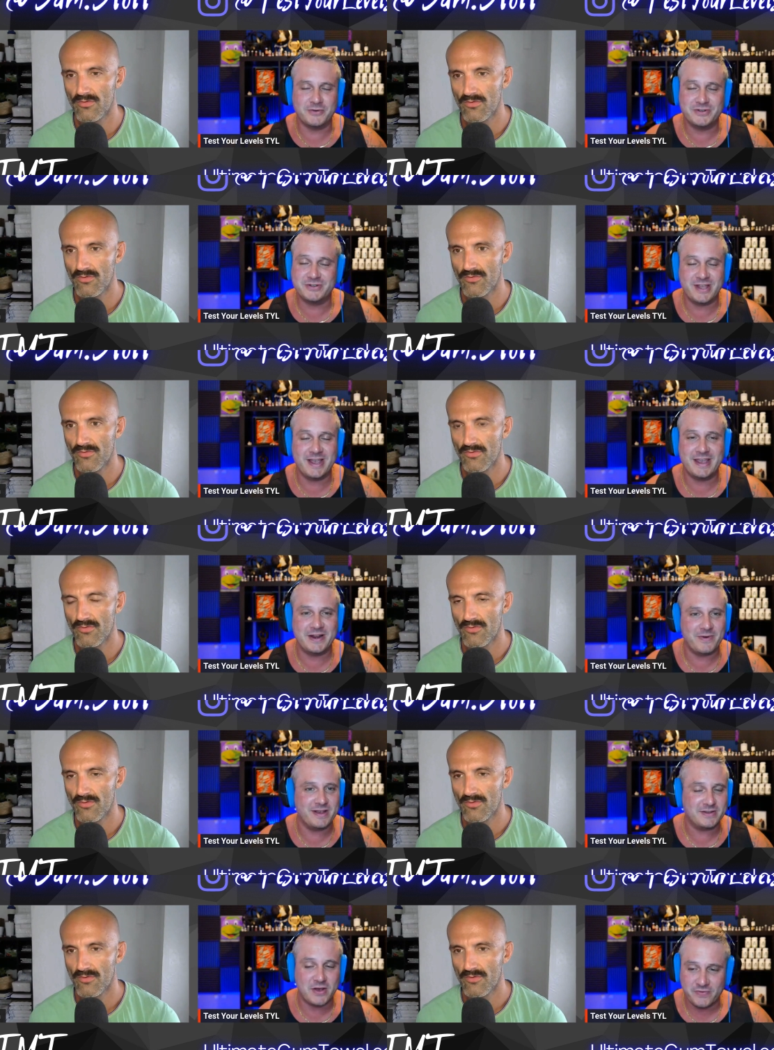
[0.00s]
Speaker 1: thinking to
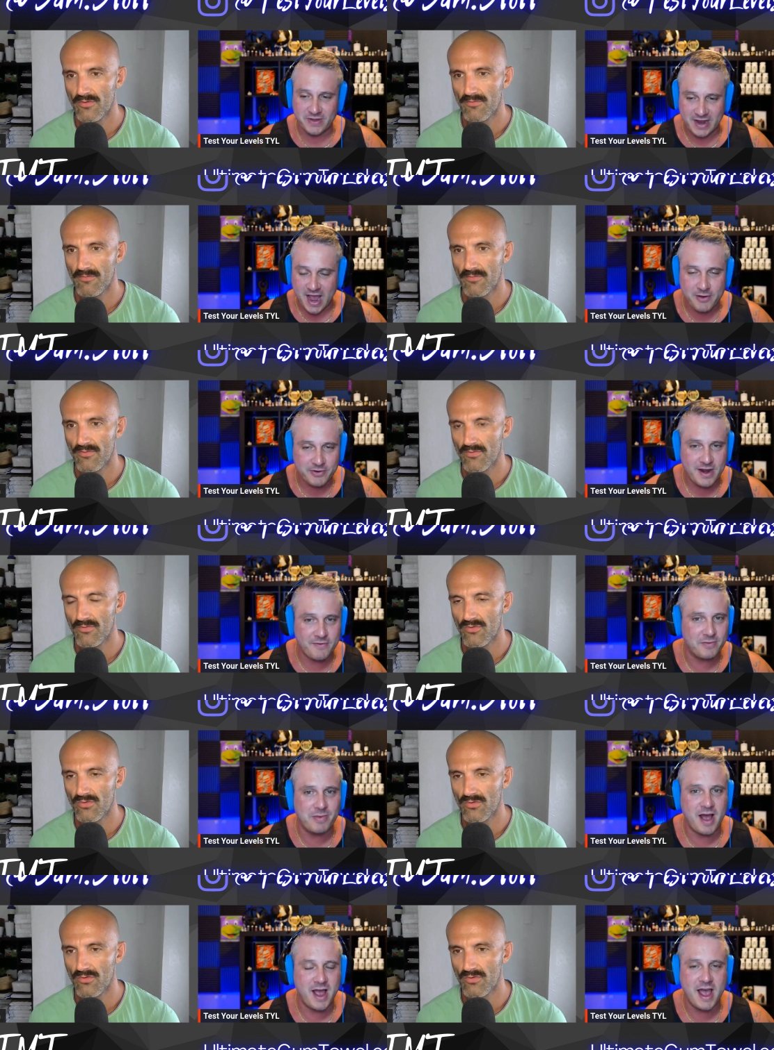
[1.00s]
myself, like, I would never buy a
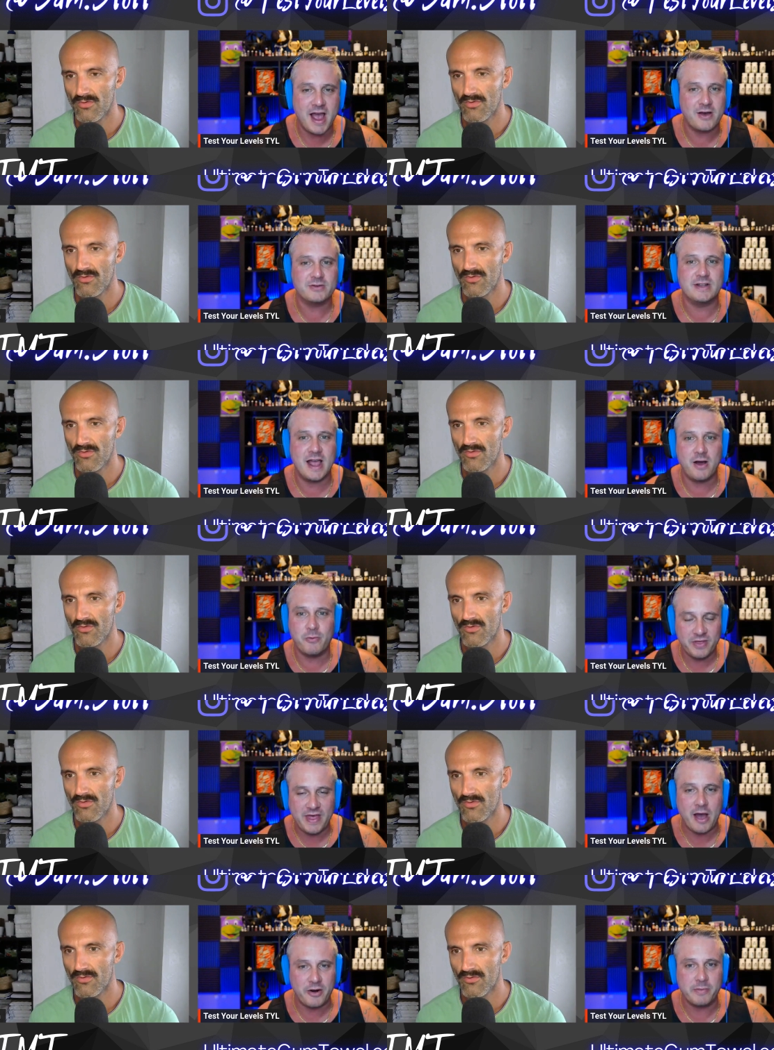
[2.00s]
house now without
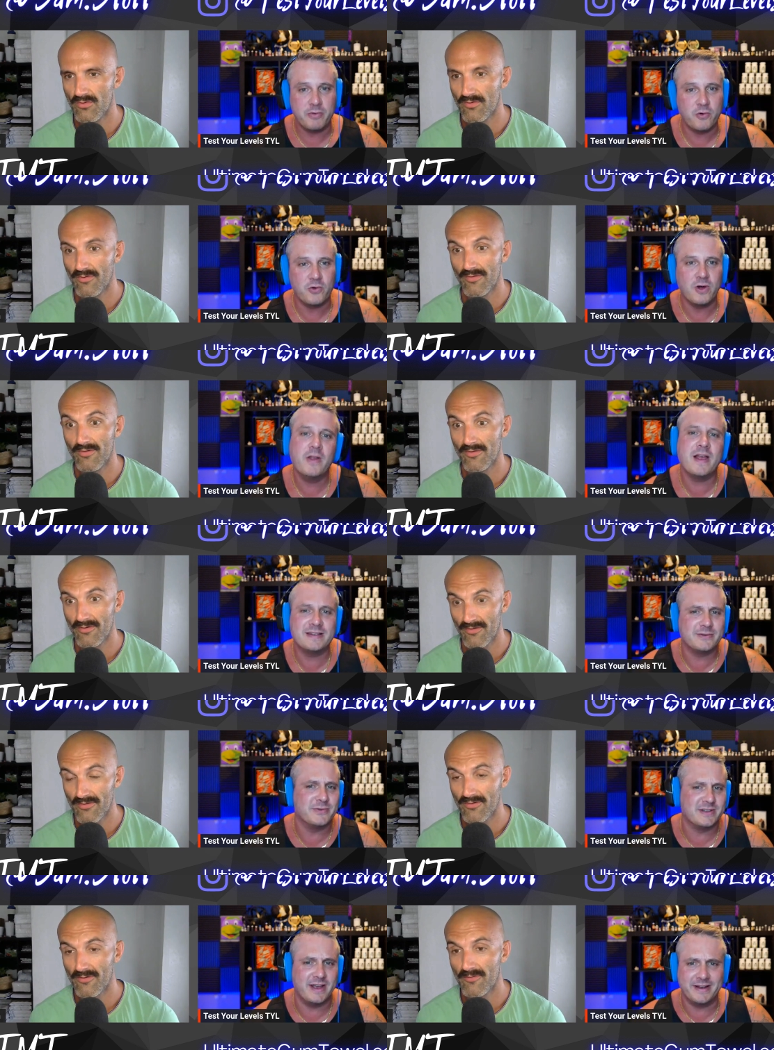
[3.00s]
a pool, unless it was
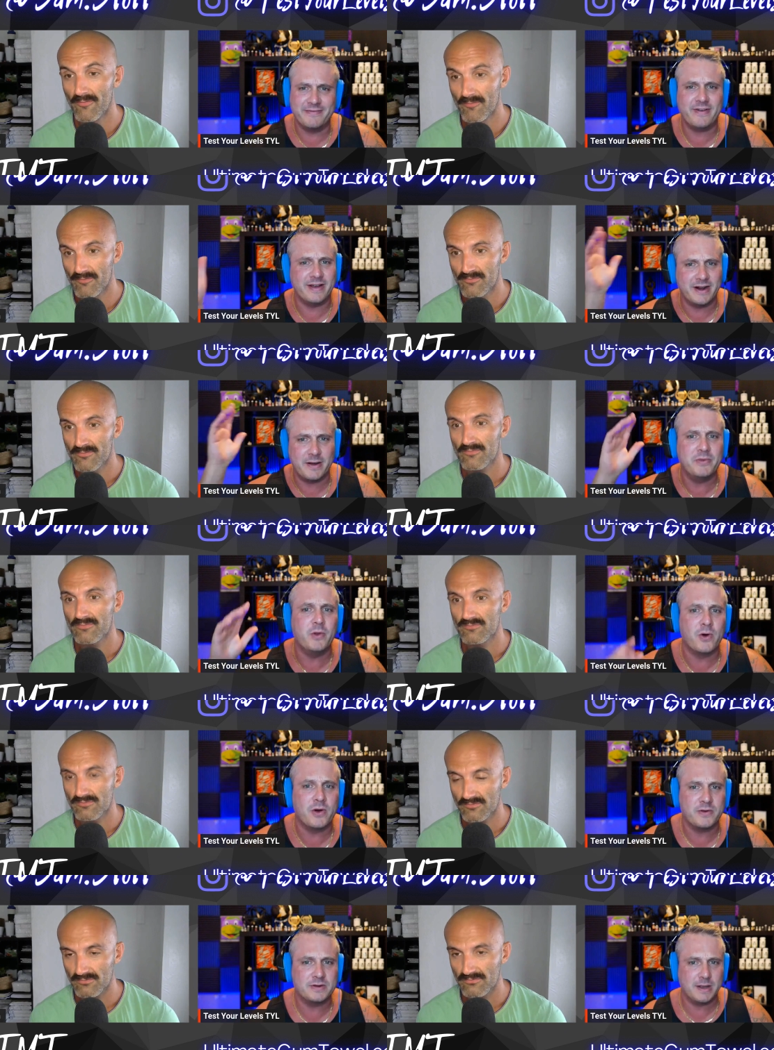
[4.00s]
like fucking up north or
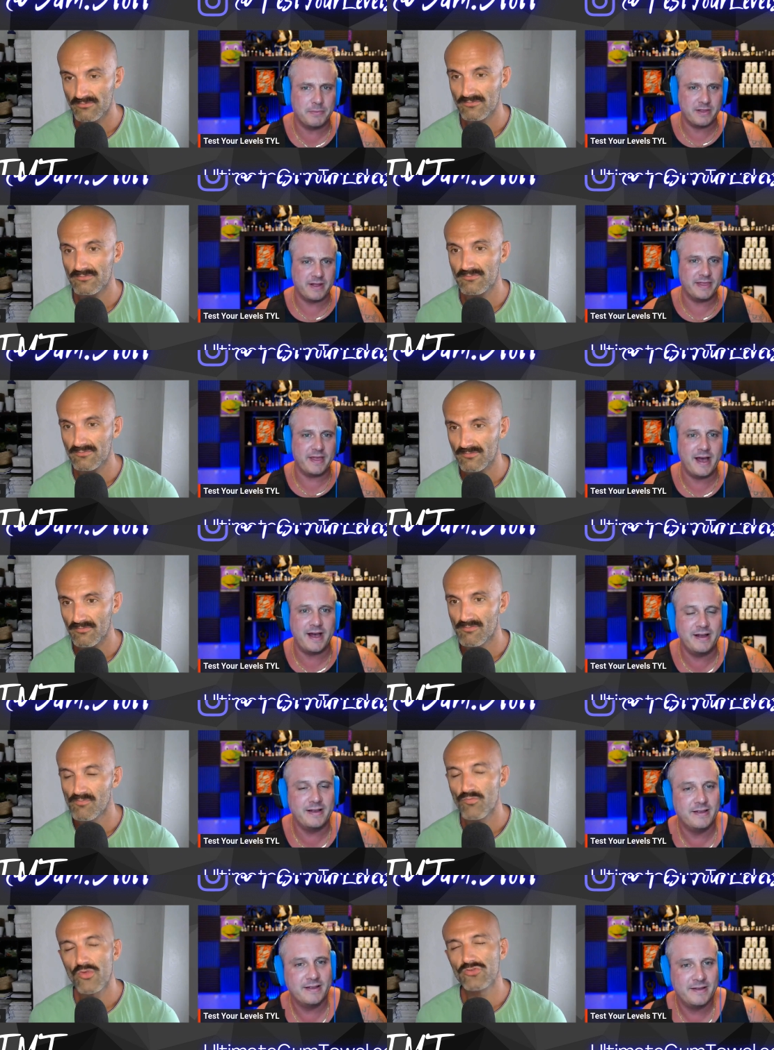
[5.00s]
something like that.
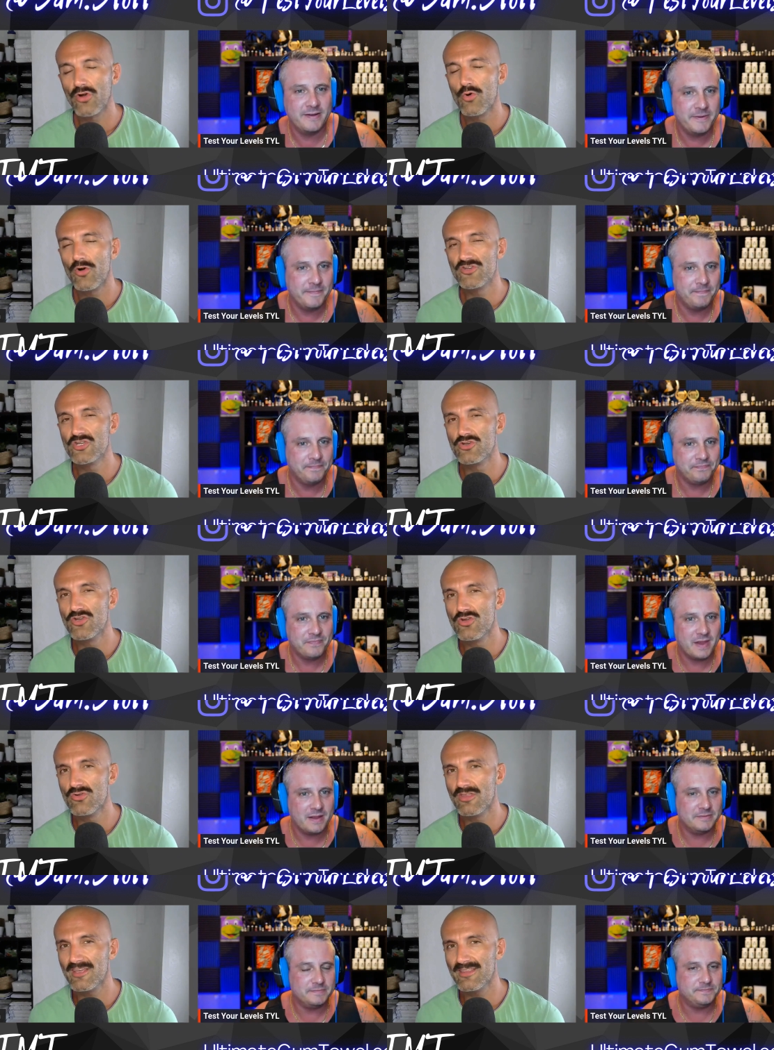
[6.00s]
Speaker 2: So, do
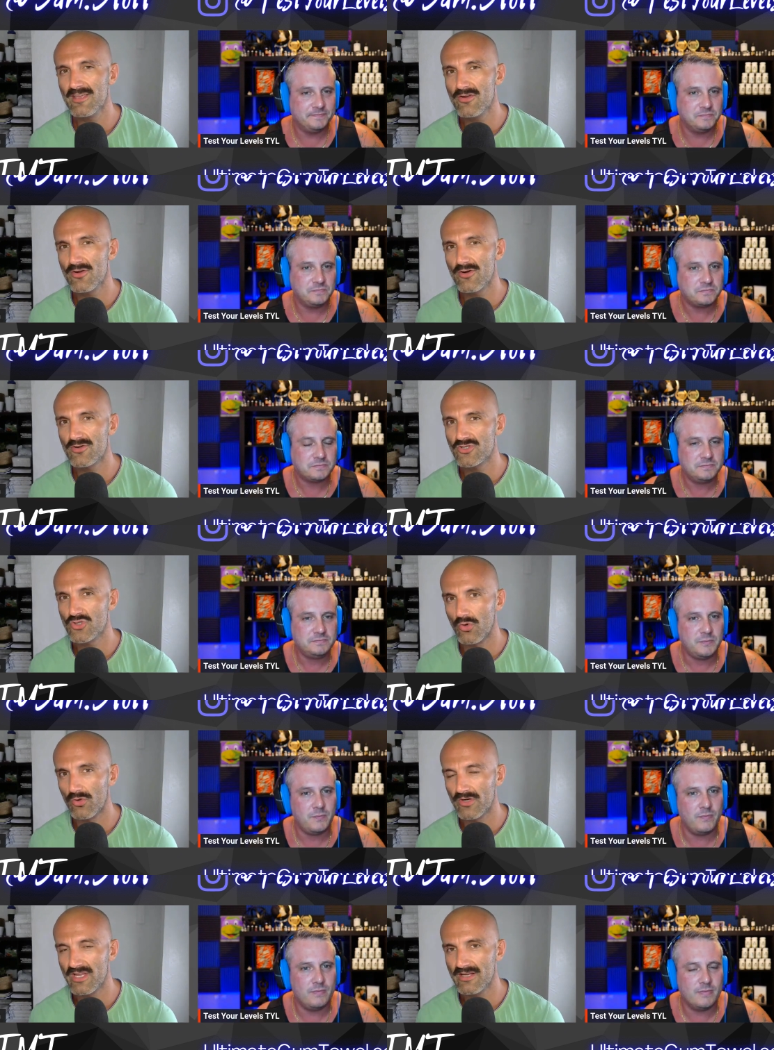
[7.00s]
you think that your
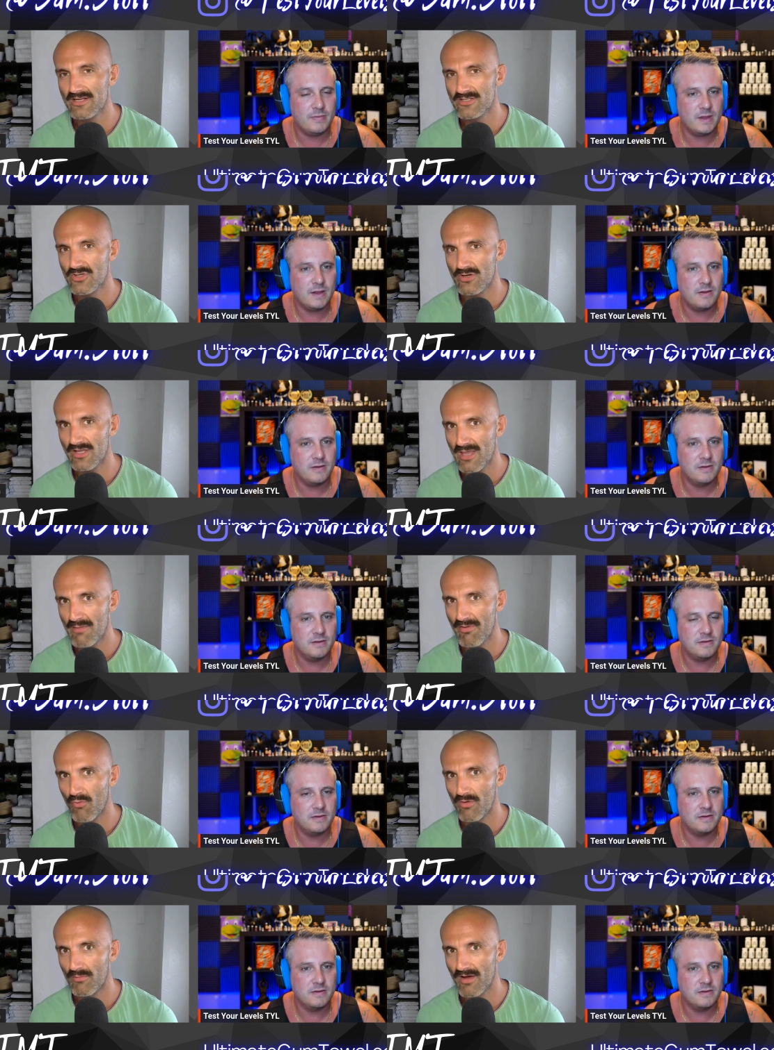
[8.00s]
solar heating is going to keep
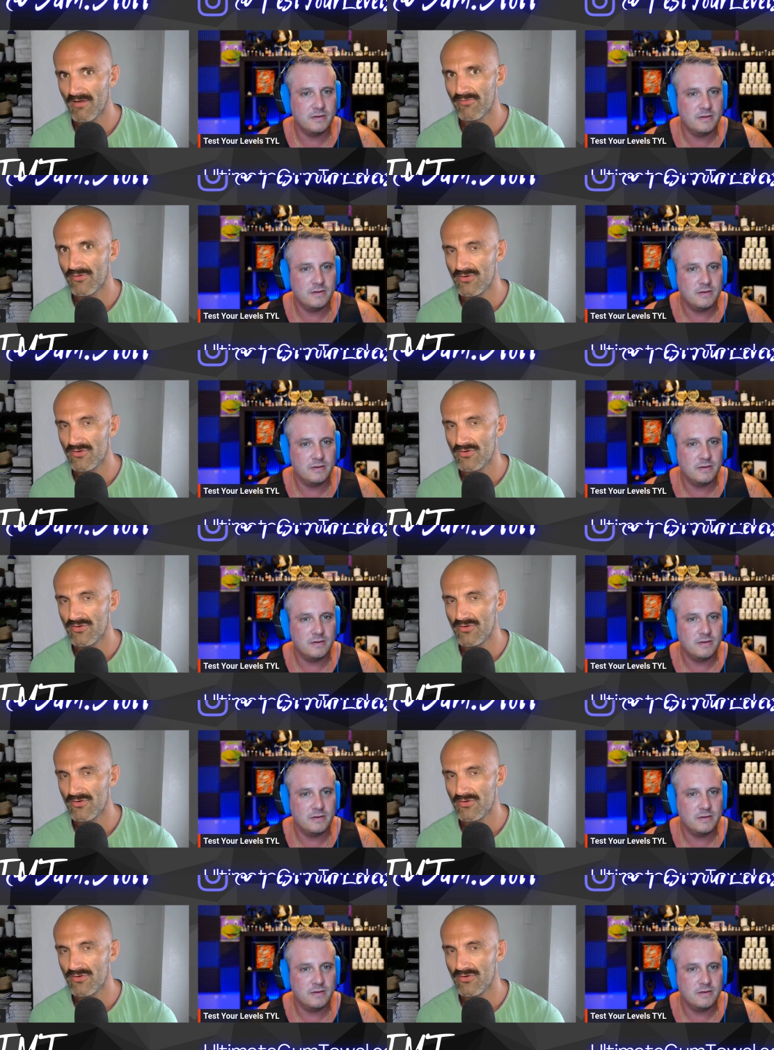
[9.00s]
it warm enough for